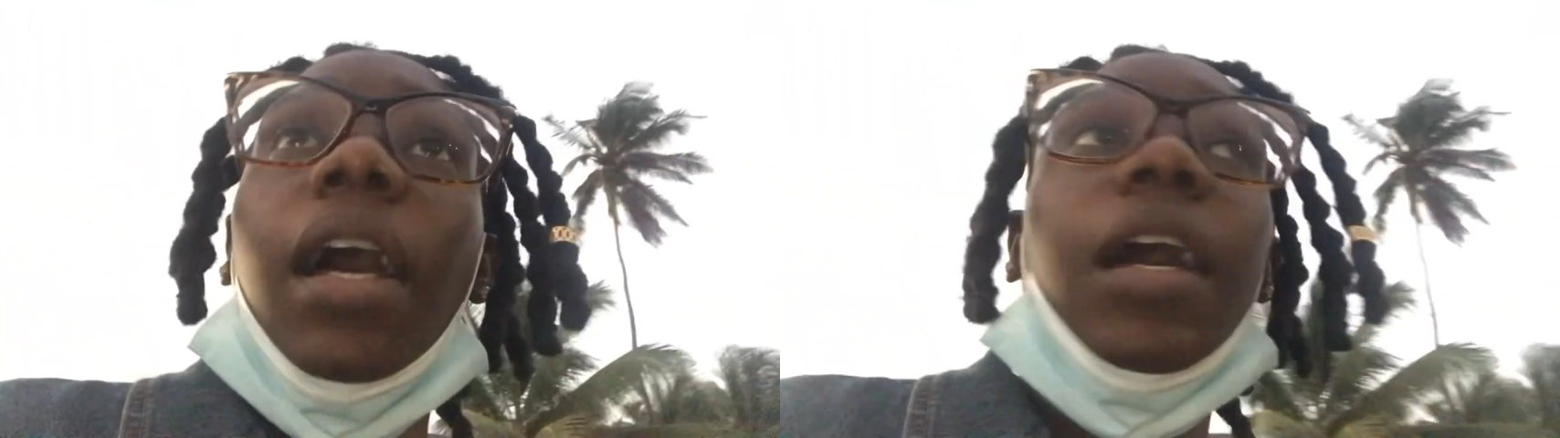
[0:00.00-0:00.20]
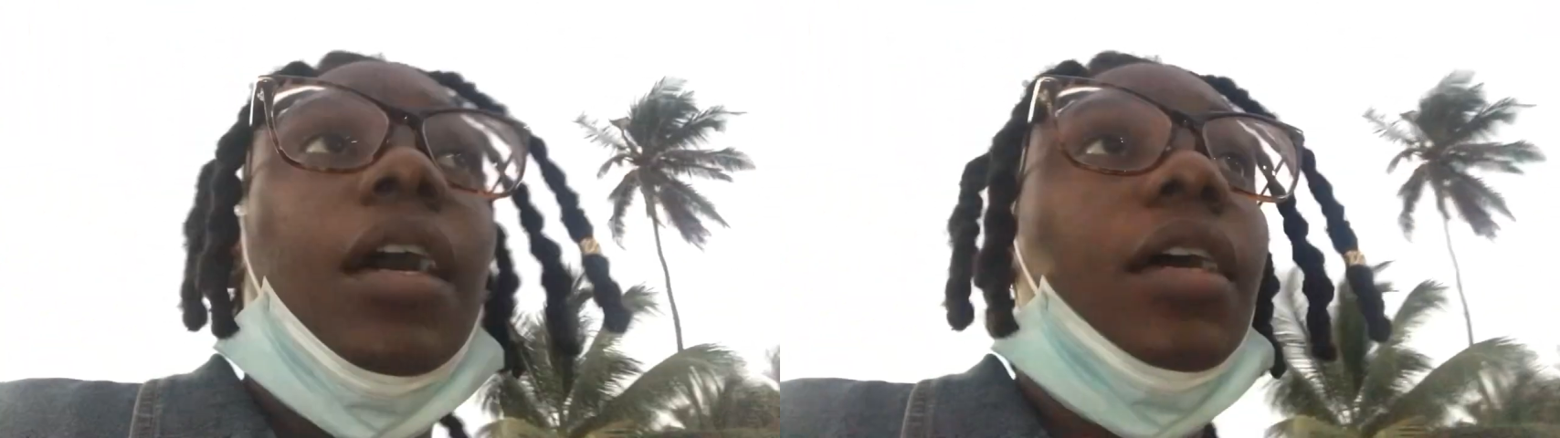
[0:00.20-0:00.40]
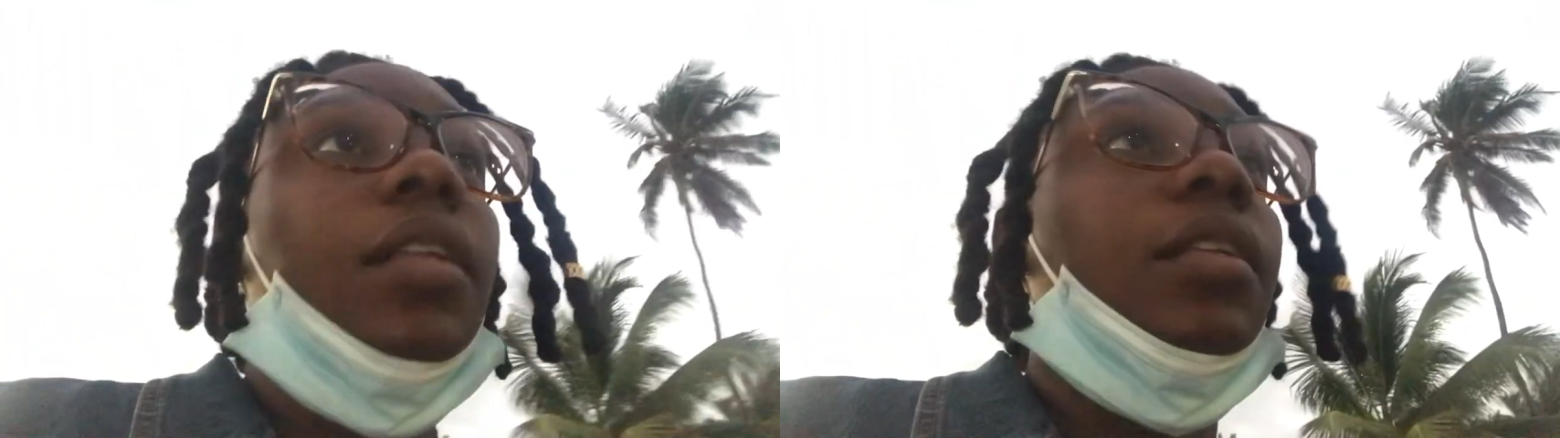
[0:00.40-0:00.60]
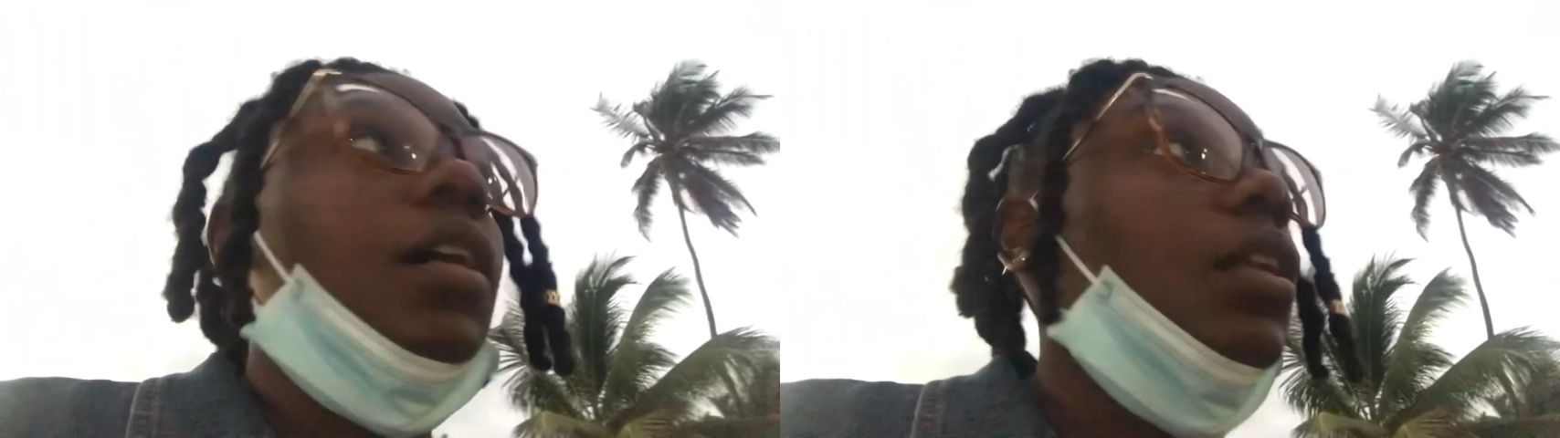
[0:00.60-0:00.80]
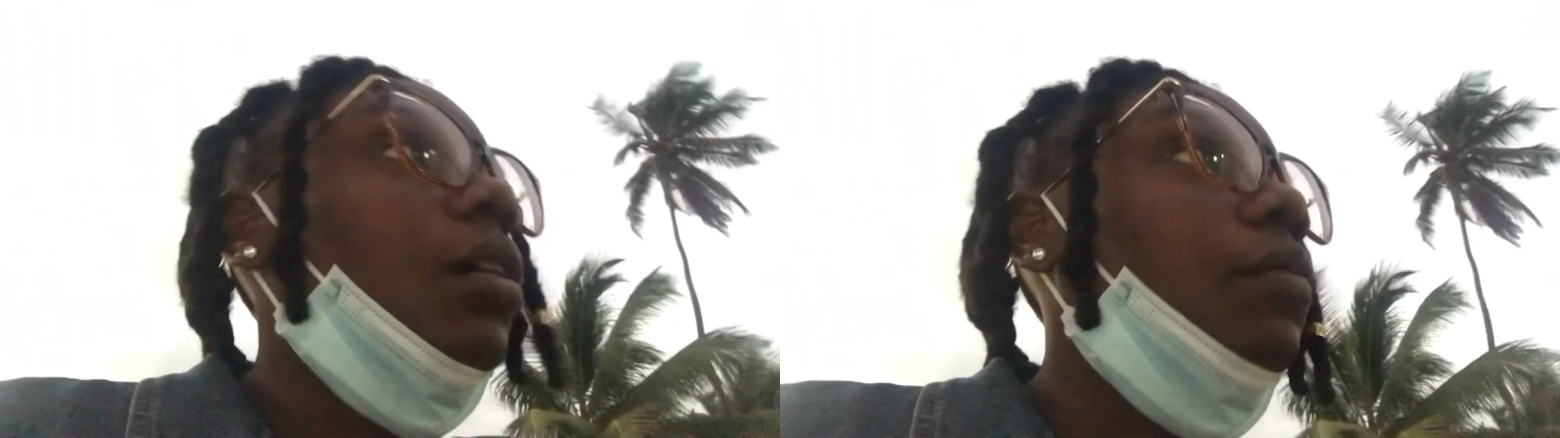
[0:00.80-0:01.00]
And
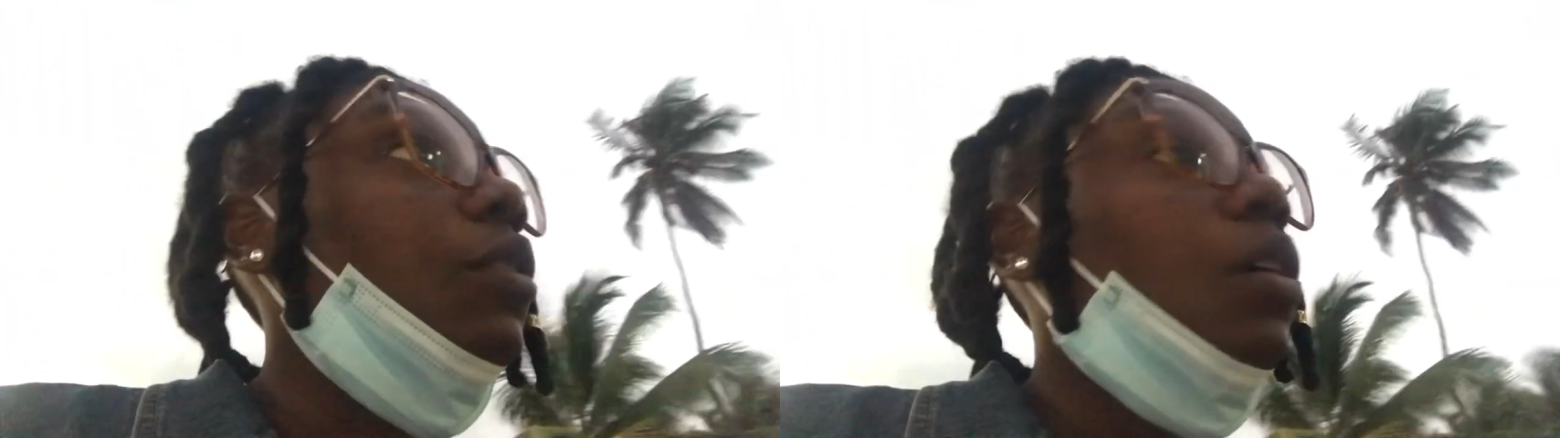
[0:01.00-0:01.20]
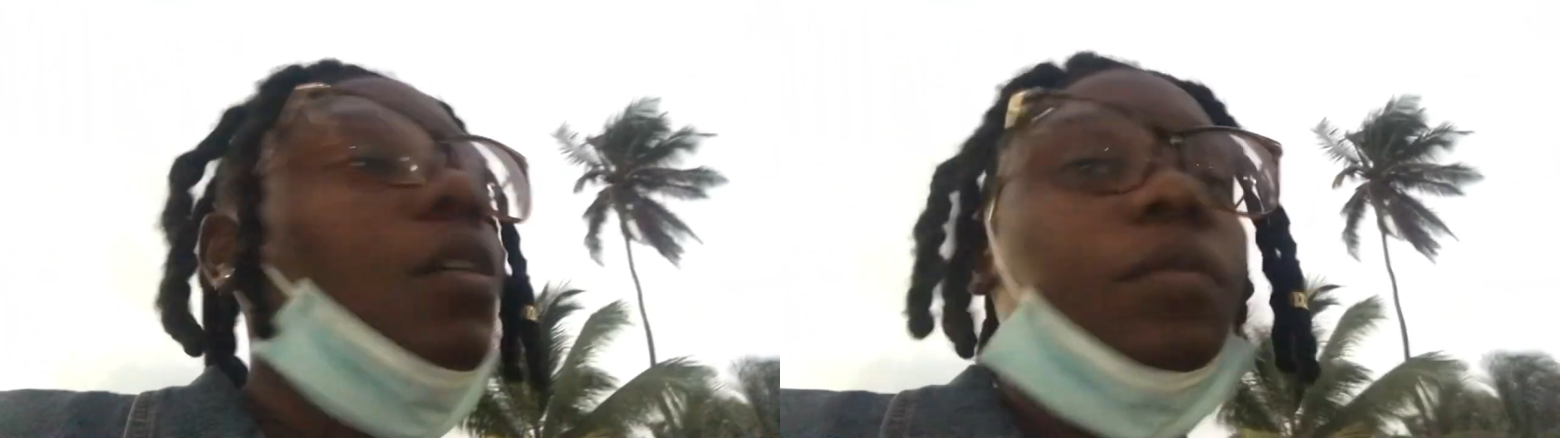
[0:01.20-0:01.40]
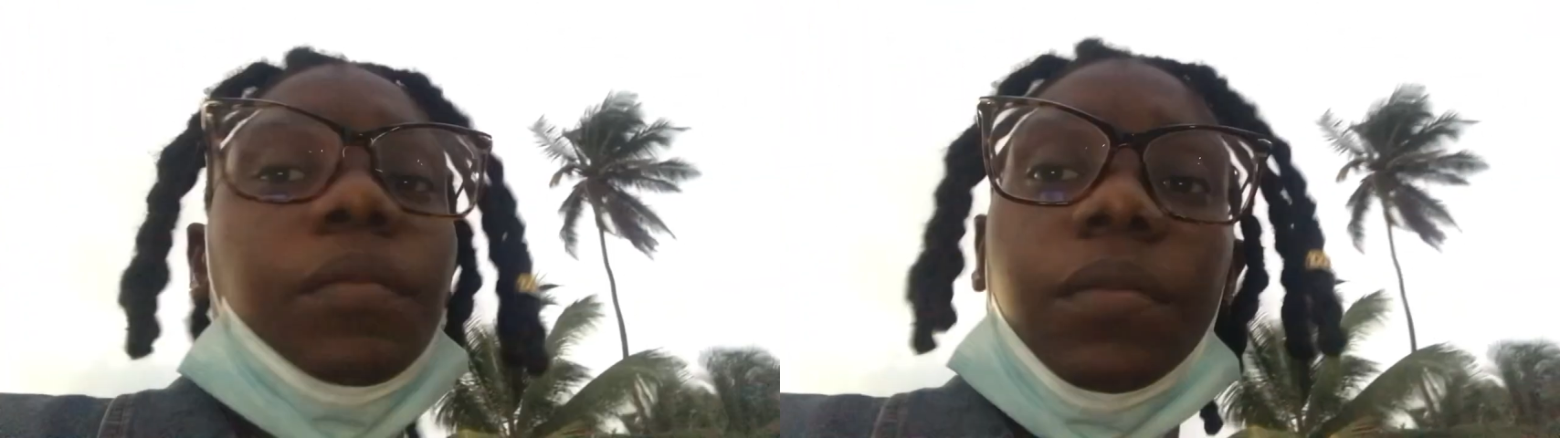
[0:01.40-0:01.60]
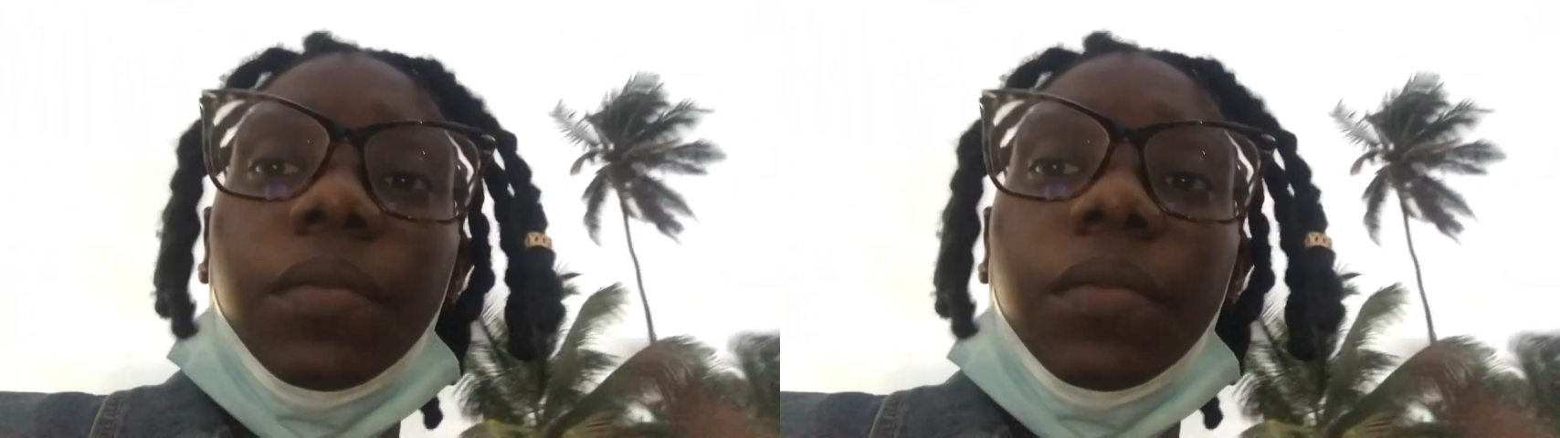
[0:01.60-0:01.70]
I love y'all.